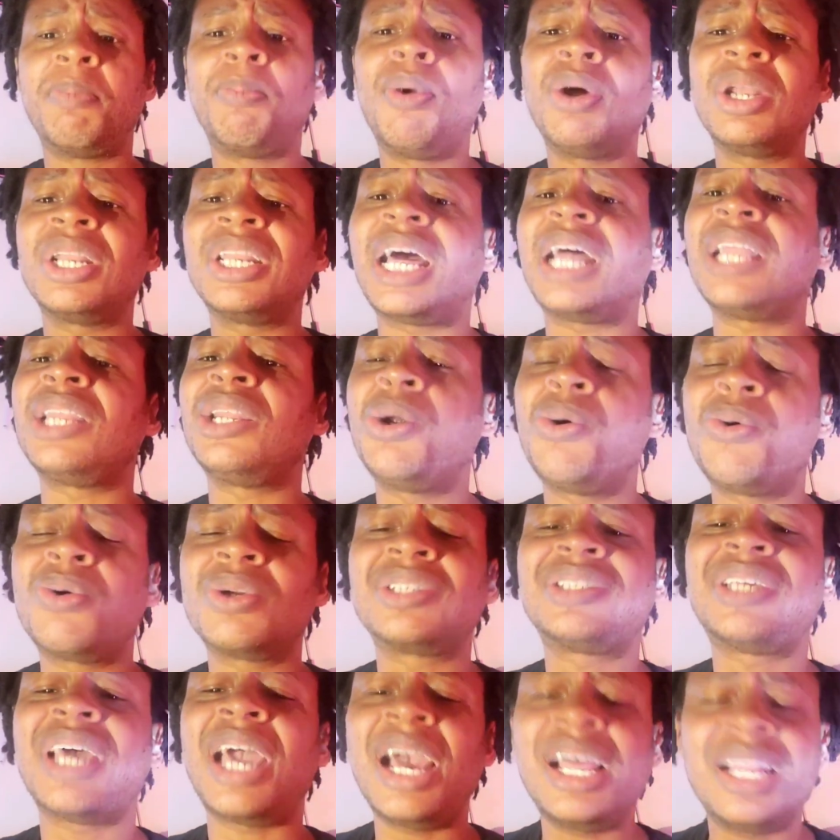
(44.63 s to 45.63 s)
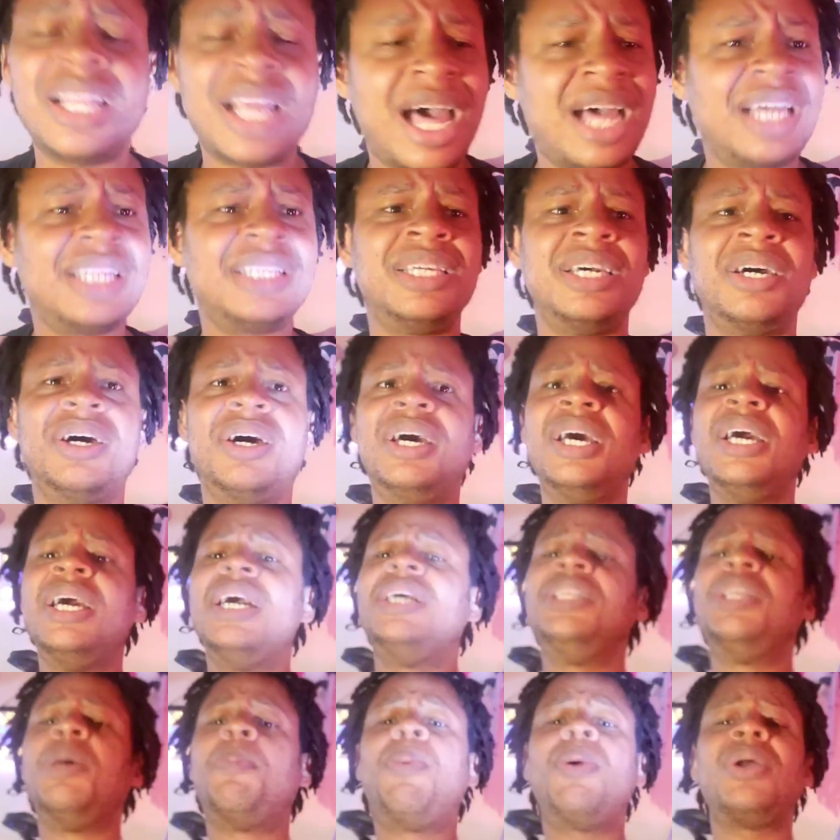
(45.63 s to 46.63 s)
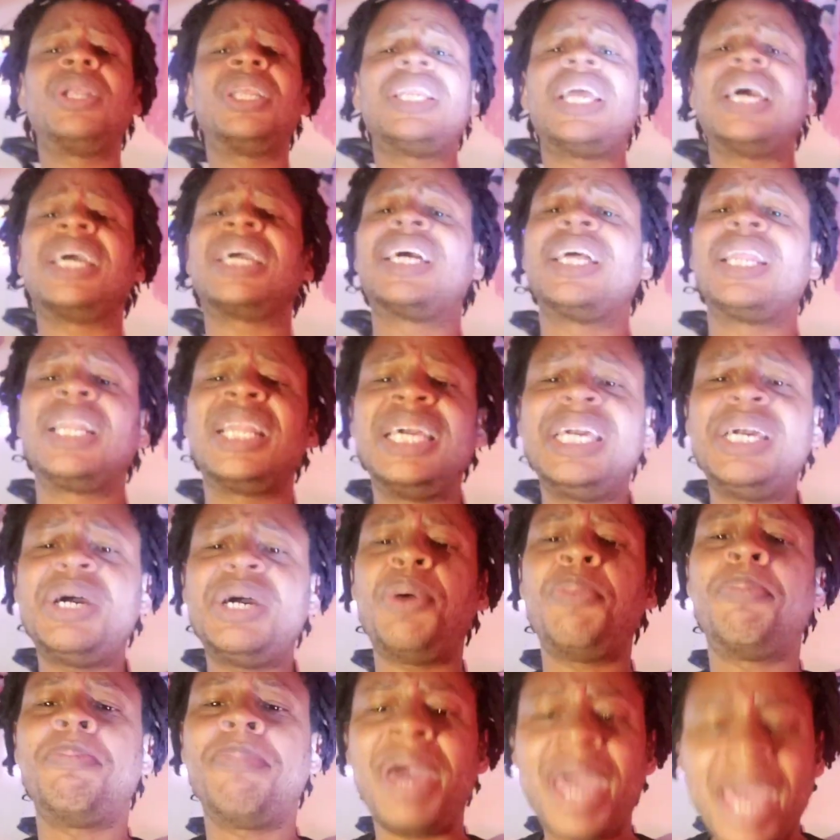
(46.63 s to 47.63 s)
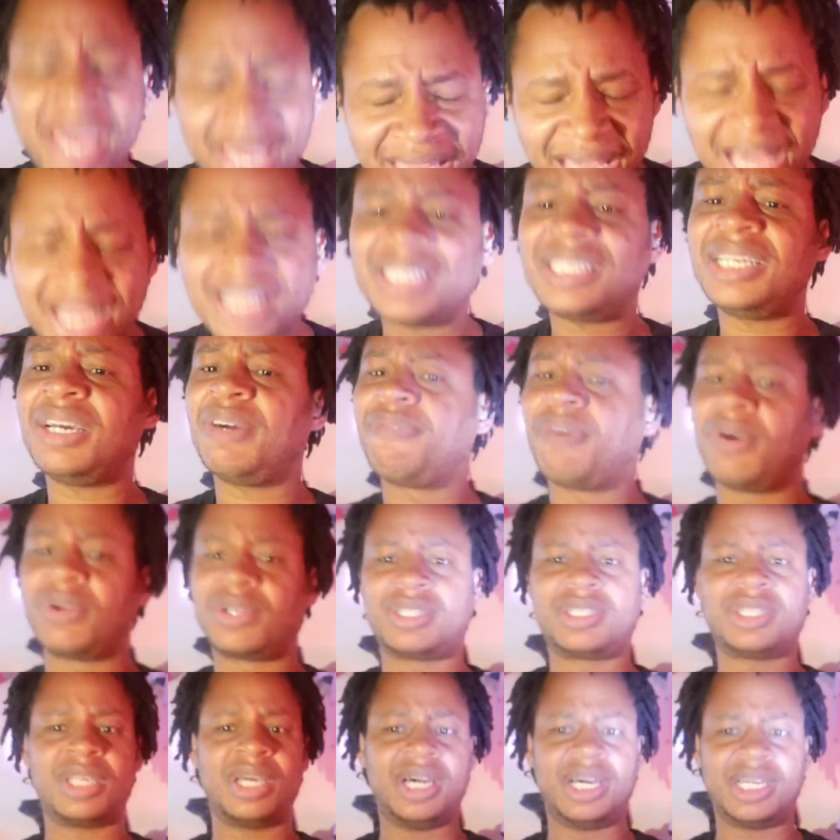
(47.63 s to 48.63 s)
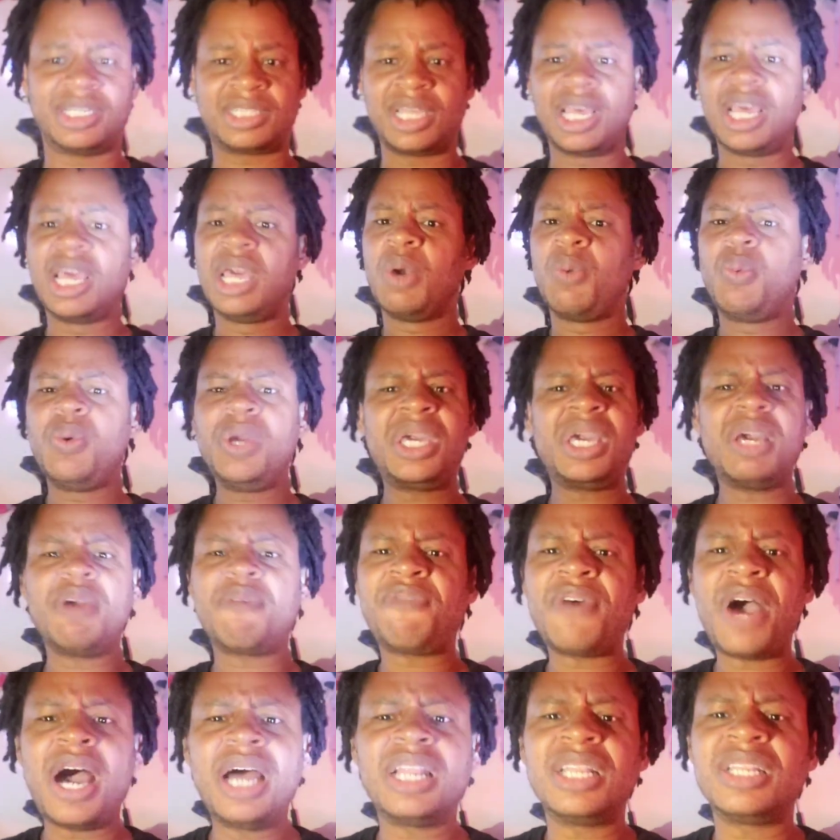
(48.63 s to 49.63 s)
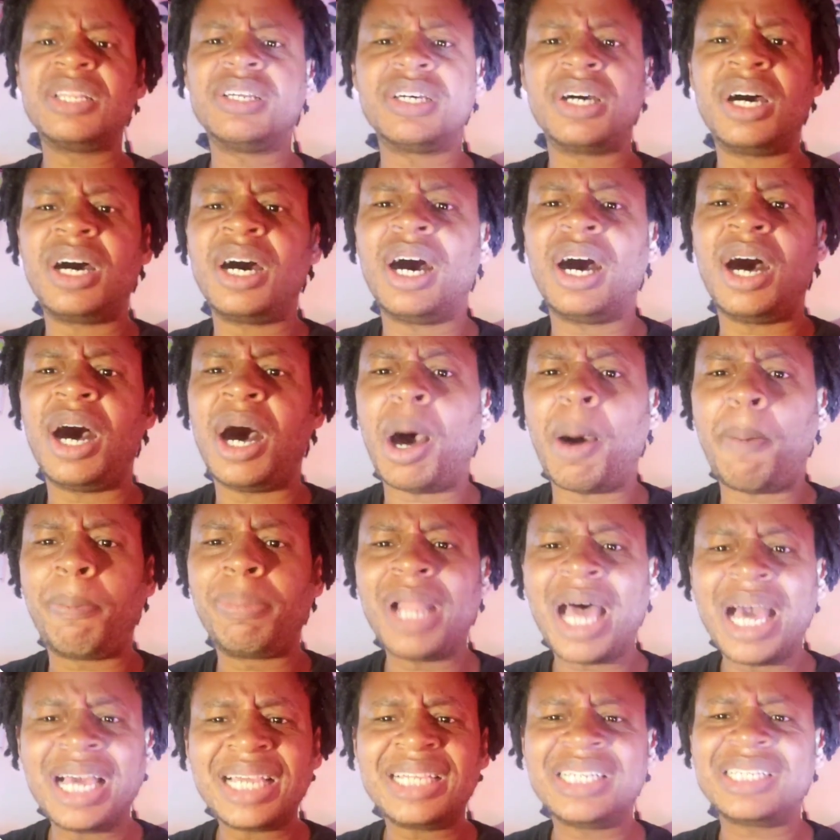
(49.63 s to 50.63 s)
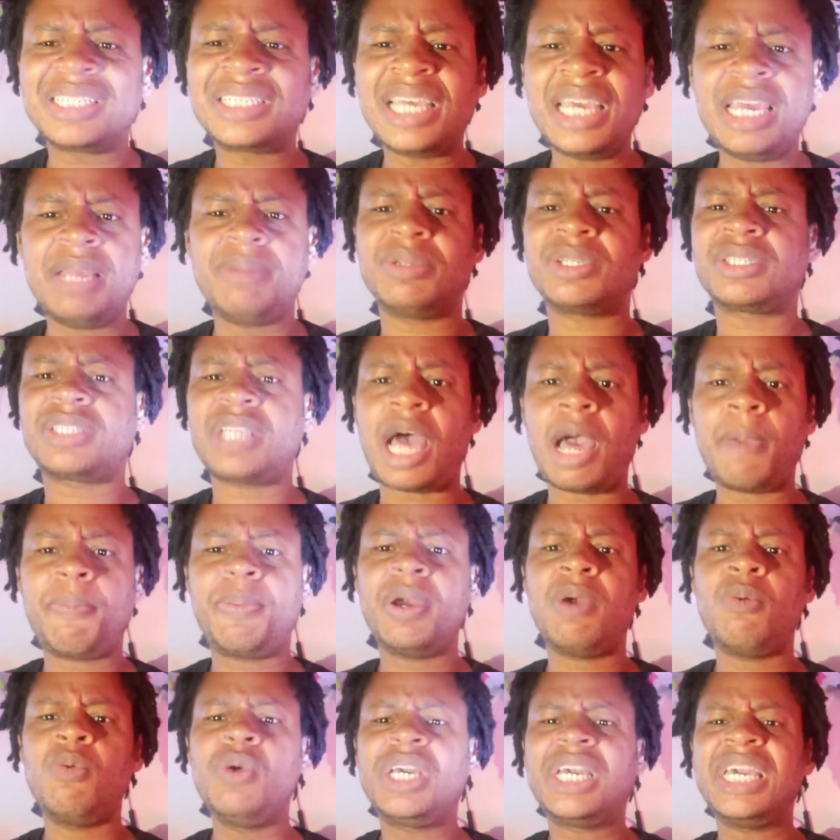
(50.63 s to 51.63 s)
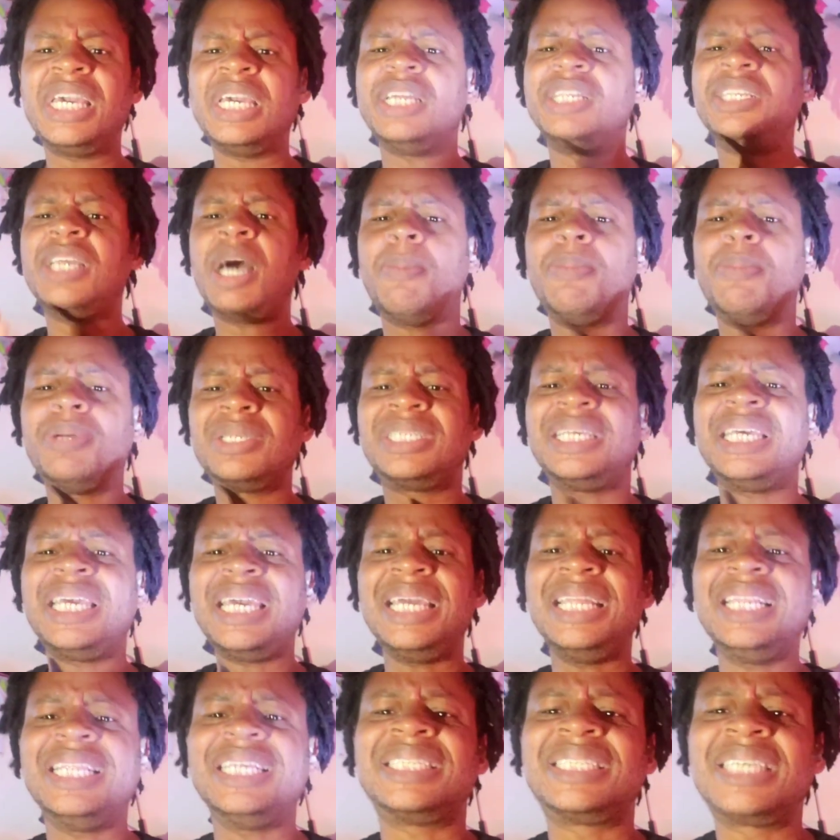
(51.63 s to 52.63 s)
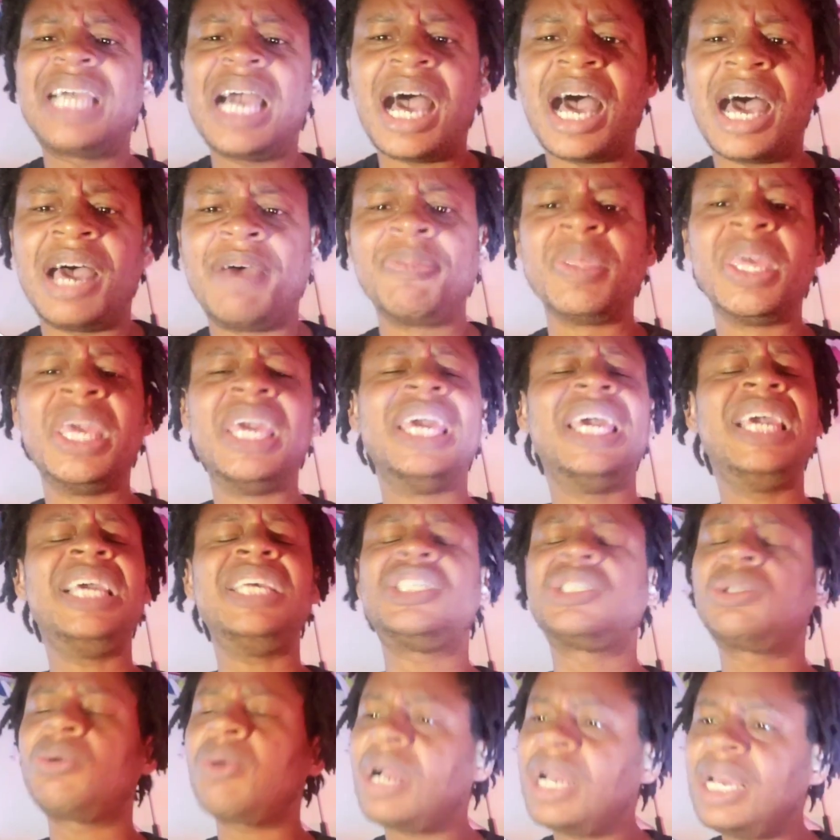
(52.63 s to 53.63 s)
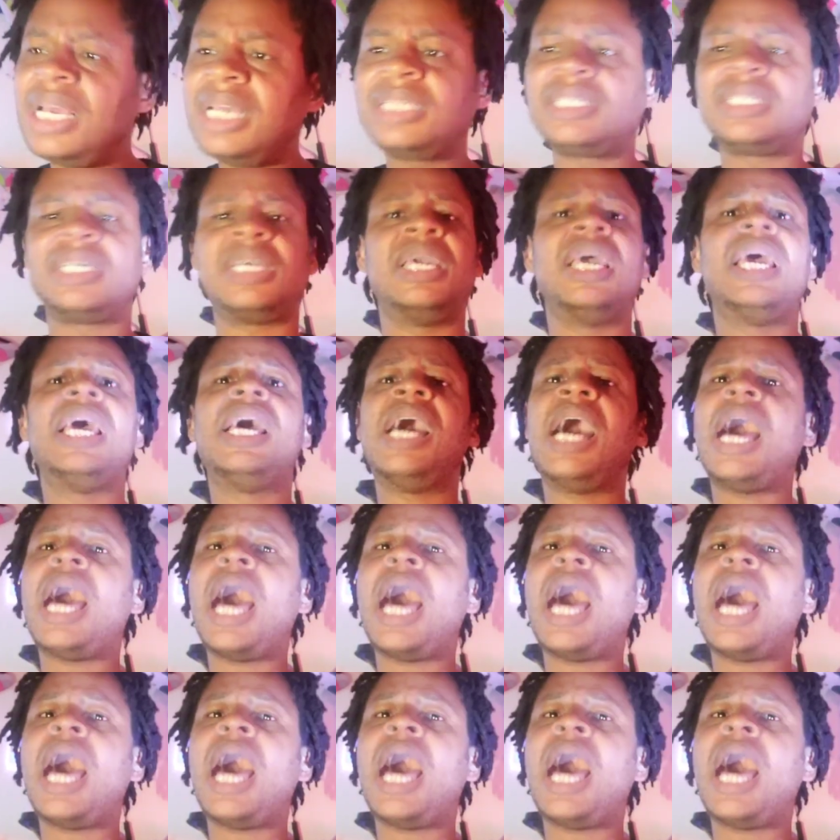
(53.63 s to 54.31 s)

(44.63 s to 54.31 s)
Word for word: The boy like Lawrence Taylor out there. The boy like Khalil Mack out there versus us. We can find a, a, a, a scheme to stop him. We can double team this guy. It's crazy.